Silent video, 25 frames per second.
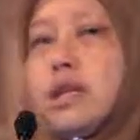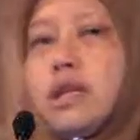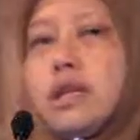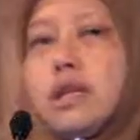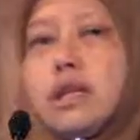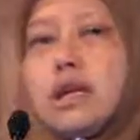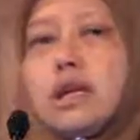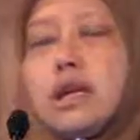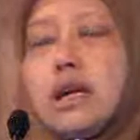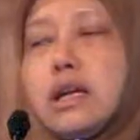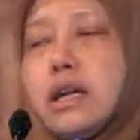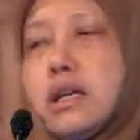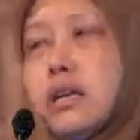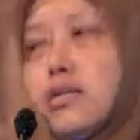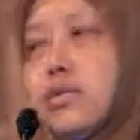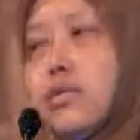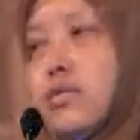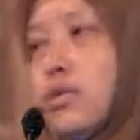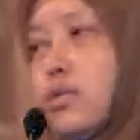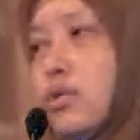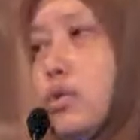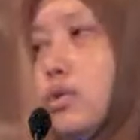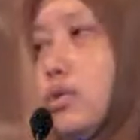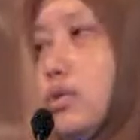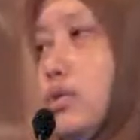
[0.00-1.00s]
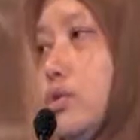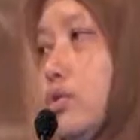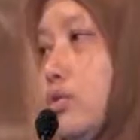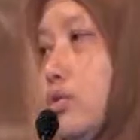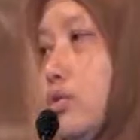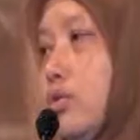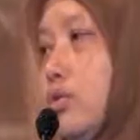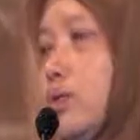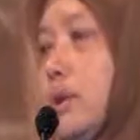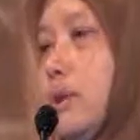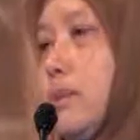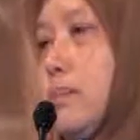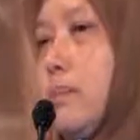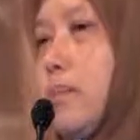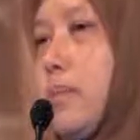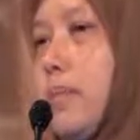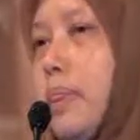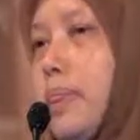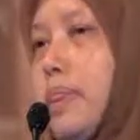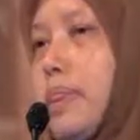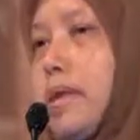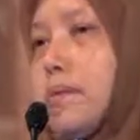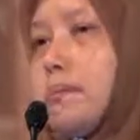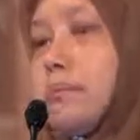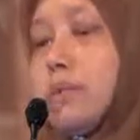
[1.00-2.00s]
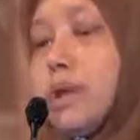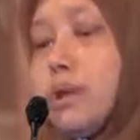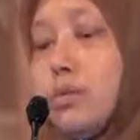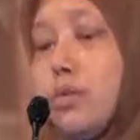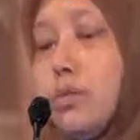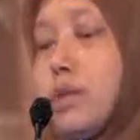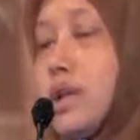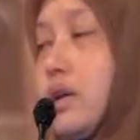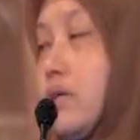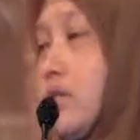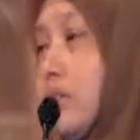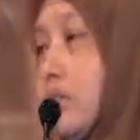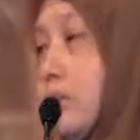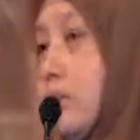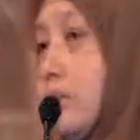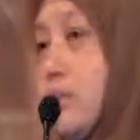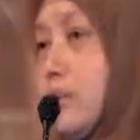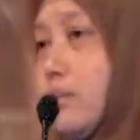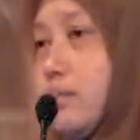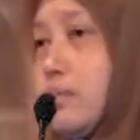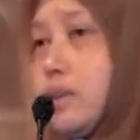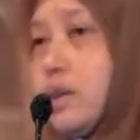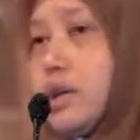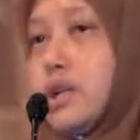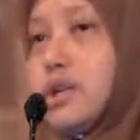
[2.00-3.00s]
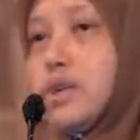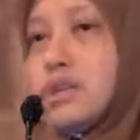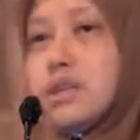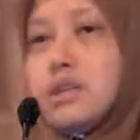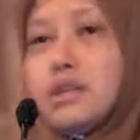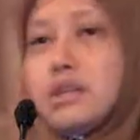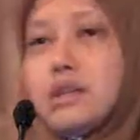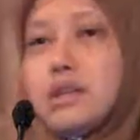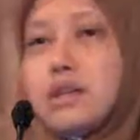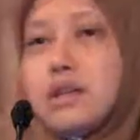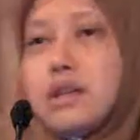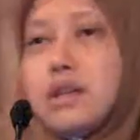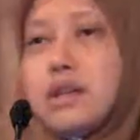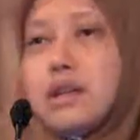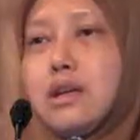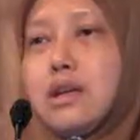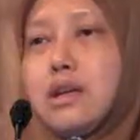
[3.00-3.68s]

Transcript: they can't afford to be without some preparations.